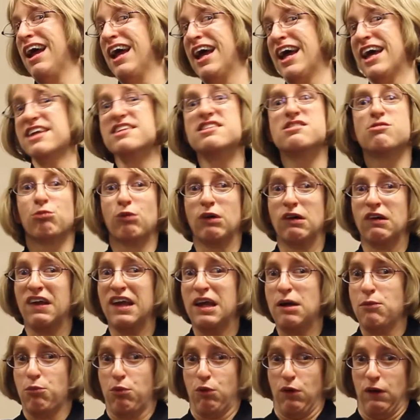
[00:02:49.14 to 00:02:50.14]
It's
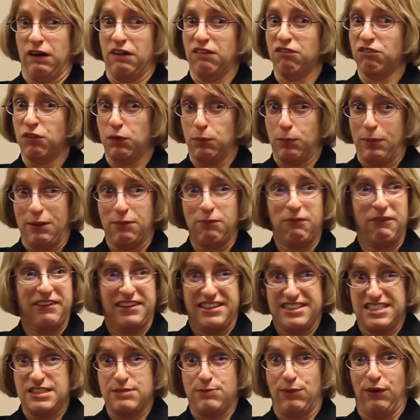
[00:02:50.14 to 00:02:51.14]
really important for people with
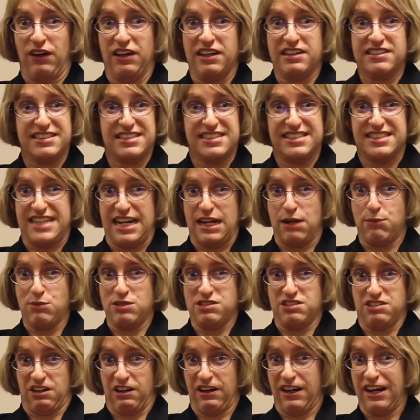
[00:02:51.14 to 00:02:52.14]
disabilities in the state of
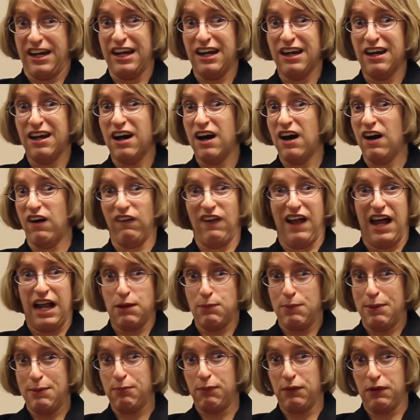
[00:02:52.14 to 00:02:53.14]
Missouri. A lot
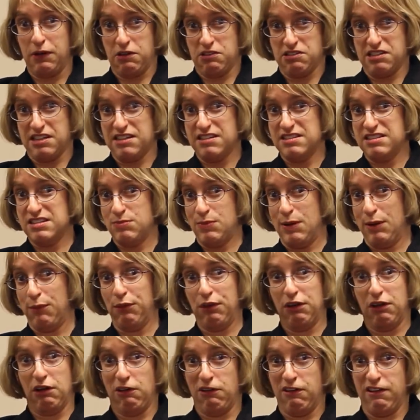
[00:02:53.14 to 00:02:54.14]
of people use it to be able
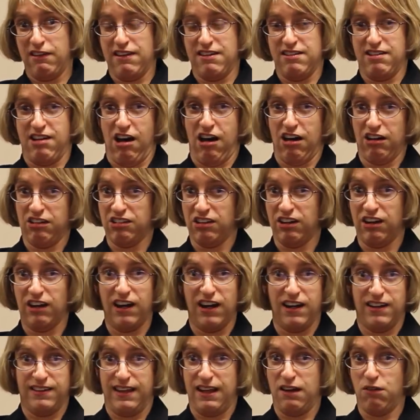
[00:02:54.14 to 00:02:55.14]
to go to the doctor,
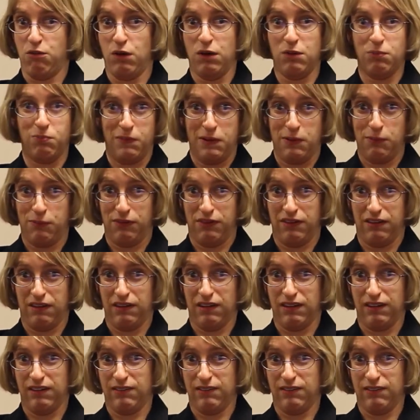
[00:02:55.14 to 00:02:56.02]
and they wouldn't be able to